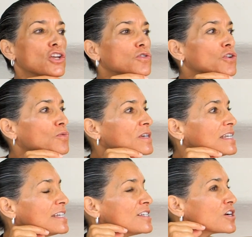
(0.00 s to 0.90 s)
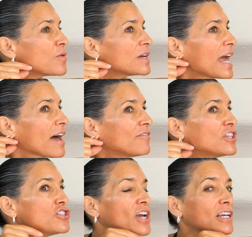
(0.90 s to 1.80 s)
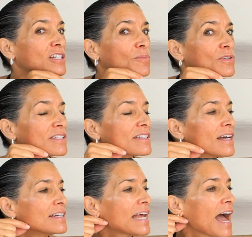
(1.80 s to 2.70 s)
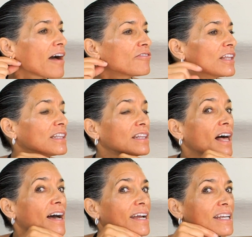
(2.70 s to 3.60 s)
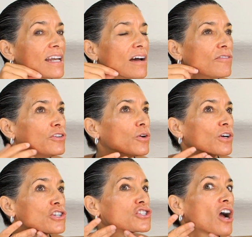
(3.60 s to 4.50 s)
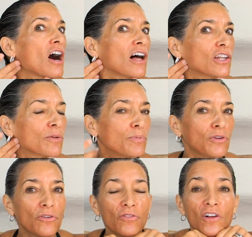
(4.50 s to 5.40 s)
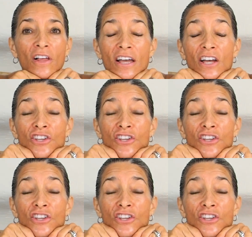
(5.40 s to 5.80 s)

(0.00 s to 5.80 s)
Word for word: You don't need to go and have injectables done to have the line of your jaw look beautiful.